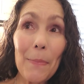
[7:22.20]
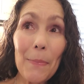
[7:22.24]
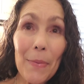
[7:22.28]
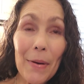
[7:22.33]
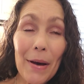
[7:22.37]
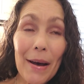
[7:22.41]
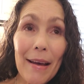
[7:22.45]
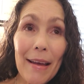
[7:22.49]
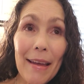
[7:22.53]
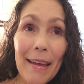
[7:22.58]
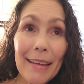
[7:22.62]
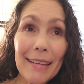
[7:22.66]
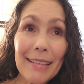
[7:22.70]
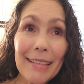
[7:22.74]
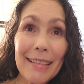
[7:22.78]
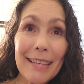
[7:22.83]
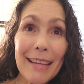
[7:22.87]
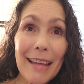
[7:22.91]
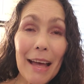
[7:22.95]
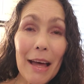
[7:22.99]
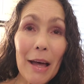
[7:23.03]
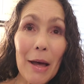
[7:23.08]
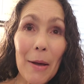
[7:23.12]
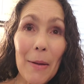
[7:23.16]

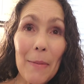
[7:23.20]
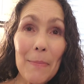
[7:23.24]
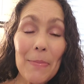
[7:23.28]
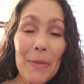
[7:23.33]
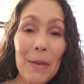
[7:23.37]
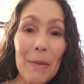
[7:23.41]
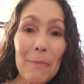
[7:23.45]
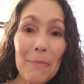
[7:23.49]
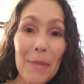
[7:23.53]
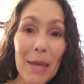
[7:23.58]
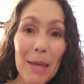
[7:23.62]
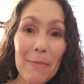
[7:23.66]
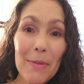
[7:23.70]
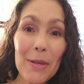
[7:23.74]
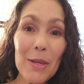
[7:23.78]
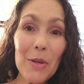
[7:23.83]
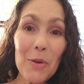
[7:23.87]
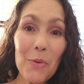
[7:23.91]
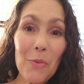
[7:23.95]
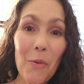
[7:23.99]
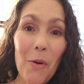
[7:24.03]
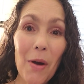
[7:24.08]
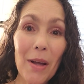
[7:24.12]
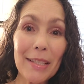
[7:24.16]
But um, maybe
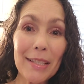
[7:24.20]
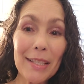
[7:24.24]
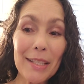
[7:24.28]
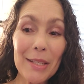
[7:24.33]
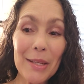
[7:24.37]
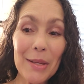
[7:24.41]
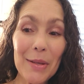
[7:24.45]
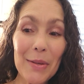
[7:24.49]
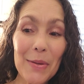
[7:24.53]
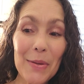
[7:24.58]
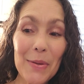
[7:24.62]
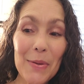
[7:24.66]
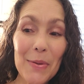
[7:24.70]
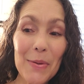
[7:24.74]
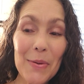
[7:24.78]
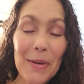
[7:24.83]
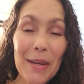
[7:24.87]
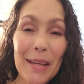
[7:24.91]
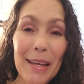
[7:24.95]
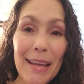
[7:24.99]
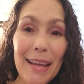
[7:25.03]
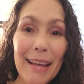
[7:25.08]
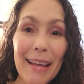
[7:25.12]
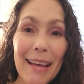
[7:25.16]
you want
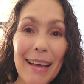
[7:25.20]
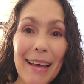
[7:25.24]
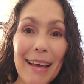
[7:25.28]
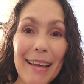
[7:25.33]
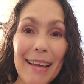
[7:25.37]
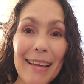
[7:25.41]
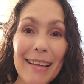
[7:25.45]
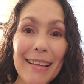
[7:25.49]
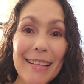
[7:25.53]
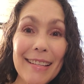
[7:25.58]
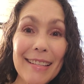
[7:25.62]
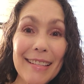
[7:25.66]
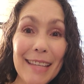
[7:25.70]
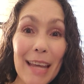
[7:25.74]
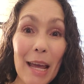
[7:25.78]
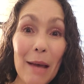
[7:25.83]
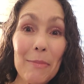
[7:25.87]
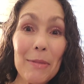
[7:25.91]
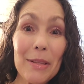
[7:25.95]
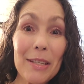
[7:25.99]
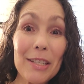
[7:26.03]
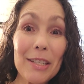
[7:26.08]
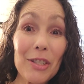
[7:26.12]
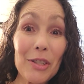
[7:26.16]
to uh,
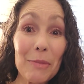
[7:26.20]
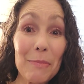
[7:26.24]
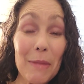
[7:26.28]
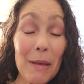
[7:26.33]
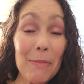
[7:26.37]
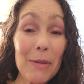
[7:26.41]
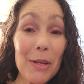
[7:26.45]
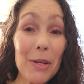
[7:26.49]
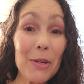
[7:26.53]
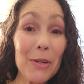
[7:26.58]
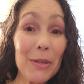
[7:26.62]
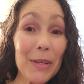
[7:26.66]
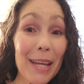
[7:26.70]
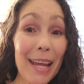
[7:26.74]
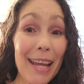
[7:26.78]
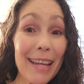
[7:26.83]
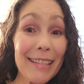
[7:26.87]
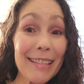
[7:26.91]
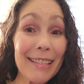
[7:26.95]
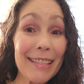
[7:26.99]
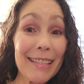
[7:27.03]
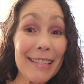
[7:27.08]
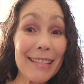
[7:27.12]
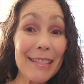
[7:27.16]
establish or maybe
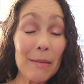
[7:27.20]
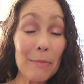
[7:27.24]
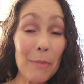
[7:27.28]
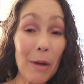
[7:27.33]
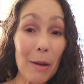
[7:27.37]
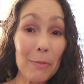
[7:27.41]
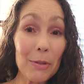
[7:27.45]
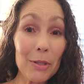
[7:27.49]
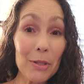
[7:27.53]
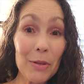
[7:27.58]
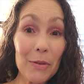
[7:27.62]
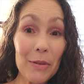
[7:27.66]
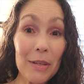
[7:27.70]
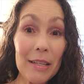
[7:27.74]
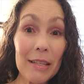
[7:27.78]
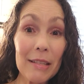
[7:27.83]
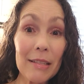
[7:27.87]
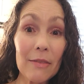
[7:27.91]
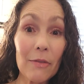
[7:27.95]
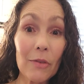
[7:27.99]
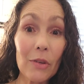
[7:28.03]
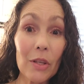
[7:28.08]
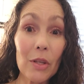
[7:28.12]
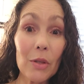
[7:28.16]
create some
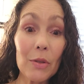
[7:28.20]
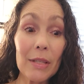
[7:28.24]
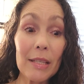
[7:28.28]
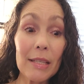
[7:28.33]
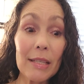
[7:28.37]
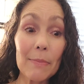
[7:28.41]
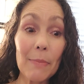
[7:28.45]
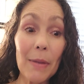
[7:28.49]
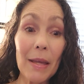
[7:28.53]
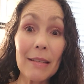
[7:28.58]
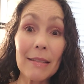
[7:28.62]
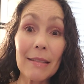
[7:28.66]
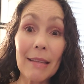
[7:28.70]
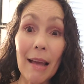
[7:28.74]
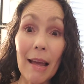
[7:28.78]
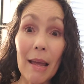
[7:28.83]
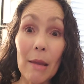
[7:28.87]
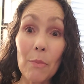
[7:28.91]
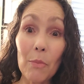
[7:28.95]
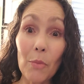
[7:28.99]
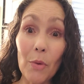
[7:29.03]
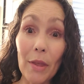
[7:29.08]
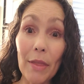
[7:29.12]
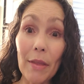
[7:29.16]
opportunities for you to spend
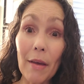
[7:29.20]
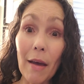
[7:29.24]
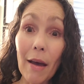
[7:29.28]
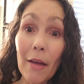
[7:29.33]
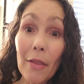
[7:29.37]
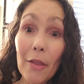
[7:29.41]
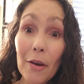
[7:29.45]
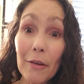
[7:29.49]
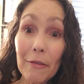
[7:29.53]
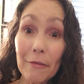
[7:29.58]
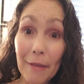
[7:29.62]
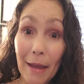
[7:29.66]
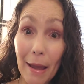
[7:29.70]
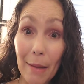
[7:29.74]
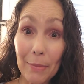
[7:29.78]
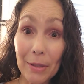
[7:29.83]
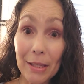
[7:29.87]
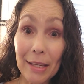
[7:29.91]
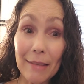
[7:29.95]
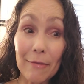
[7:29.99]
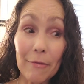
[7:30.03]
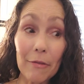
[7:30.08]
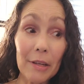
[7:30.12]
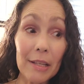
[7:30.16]
time with other
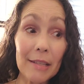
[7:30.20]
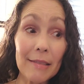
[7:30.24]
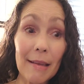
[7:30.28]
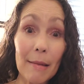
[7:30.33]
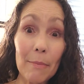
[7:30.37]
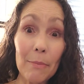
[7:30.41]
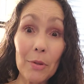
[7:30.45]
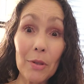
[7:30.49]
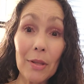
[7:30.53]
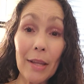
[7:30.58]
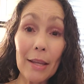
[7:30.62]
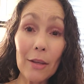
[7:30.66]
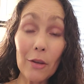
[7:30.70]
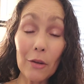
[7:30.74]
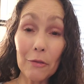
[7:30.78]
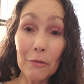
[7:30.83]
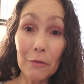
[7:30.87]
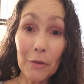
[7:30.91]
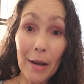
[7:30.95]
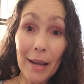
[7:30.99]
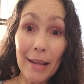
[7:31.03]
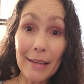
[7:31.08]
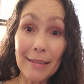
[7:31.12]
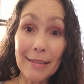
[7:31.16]
family, for example, like your
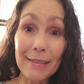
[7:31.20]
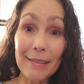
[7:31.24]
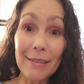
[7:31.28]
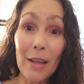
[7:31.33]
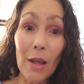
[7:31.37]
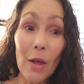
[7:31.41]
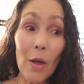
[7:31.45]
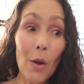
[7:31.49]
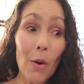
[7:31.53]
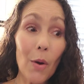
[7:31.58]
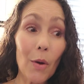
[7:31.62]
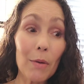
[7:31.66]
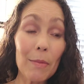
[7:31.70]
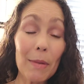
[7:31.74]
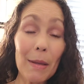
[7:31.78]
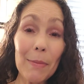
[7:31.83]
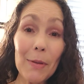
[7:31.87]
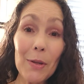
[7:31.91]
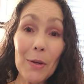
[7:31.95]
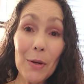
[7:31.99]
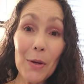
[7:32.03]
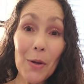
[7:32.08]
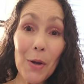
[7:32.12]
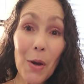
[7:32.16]
friends or
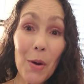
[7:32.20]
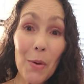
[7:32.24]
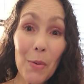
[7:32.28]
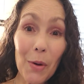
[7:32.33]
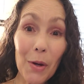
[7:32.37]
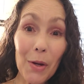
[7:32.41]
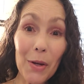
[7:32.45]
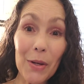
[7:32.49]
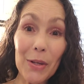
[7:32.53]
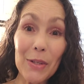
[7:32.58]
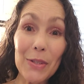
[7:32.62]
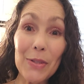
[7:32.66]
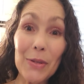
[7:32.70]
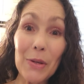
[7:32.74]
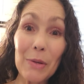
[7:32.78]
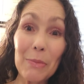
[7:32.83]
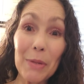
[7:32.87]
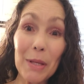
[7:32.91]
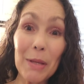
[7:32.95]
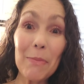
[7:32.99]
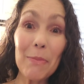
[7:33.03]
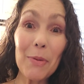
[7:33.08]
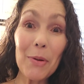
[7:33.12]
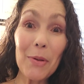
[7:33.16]
maybe your coworkers or
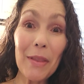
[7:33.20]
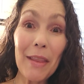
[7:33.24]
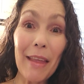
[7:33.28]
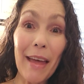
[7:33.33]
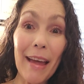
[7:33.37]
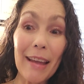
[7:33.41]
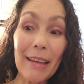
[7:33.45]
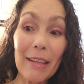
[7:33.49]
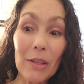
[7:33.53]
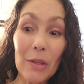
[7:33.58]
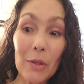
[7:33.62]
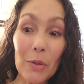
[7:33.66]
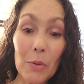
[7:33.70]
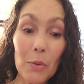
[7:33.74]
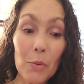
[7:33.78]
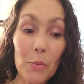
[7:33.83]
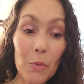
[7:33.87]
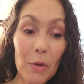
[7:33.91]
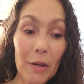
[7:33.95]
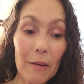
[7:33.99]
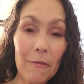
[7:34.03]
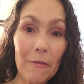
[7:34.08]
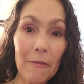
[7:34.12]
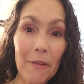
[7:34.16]
people that you
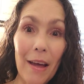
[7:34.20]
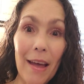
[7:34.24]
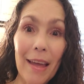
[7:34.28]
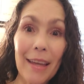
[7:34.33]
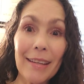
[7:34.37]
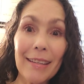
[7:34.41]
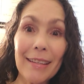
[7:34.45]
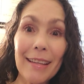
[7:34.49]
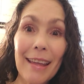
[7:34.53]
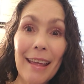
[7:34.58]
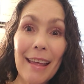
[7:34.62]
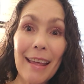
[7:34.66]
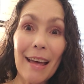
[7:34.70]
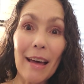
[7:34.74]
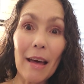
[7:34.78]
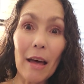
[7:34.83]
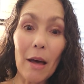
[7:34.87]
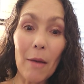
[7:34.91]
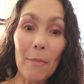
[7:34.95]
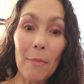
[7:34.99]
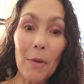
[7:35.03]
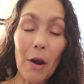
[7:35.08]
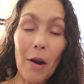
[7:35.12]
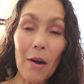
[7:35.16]
would find
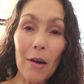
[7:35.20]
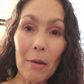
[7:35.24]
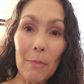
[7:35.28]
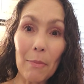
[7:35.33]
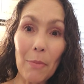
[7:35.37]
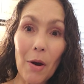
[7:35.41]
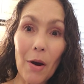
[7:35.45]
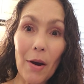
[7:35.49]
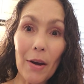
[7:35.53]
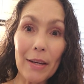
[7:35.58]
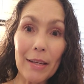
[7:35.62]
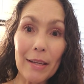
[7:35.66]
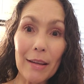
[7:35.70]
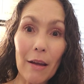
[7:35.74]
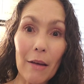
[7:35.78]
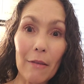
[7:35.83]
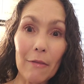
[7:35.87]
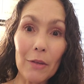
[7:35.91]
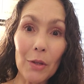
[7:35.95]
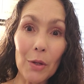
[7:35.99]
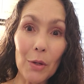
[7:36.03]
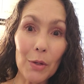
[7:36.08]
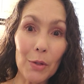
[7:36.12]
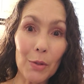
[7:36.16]
um, are a part
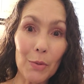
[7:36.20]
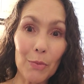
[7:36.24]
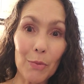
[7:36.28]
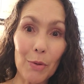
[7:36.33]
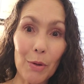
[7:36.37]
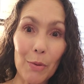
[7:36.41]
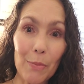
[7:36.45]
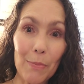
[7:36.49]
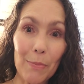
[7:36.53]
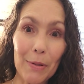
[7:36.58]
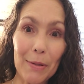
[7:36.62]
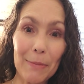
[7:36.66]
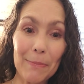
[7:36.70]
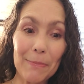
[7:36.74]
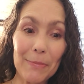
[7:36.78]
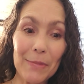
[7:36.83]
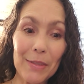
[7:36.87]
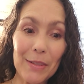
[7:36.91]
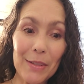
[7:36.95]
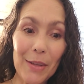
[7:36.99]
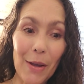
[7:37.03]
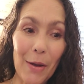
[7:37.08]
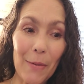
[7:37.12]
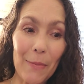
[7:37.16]
of your group.
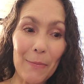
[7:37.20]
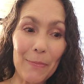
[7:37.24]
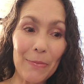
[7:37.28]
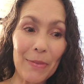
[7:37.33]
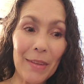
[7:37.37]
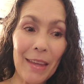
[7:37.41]
So